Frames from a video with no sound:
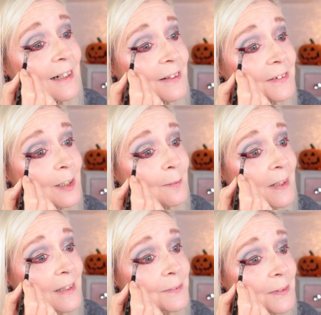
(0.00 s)
Else I
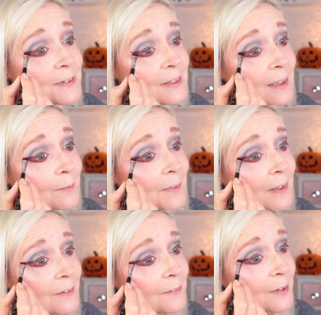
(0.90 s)
may as well sit in
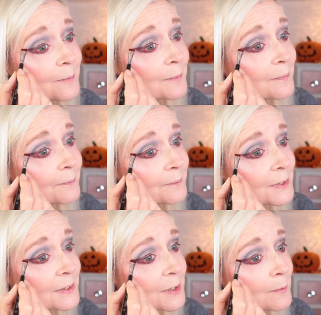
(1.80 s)
my room and
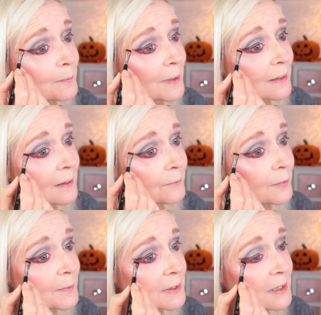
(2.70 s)
just do my makeup
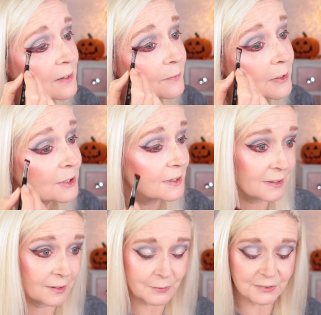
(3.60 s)
for myself, which is
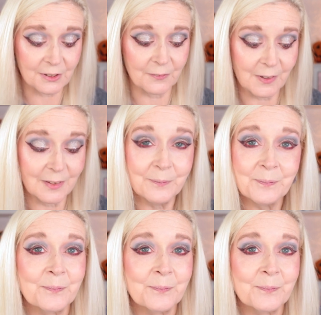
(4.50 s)
also fun.